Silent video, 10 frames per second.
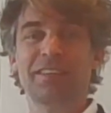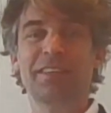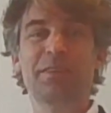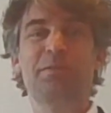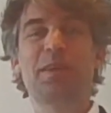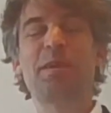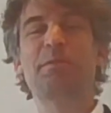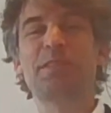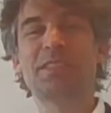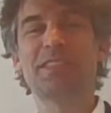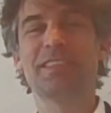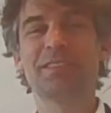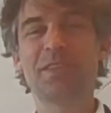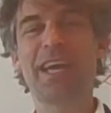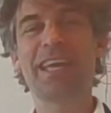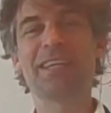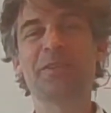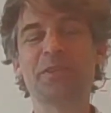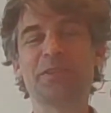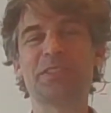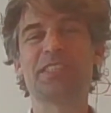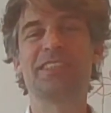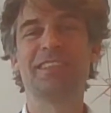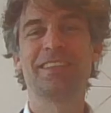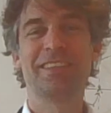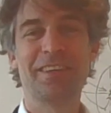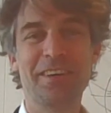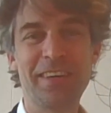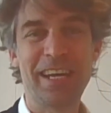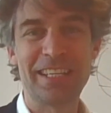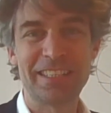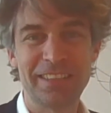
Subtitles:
the famous triangles. All right.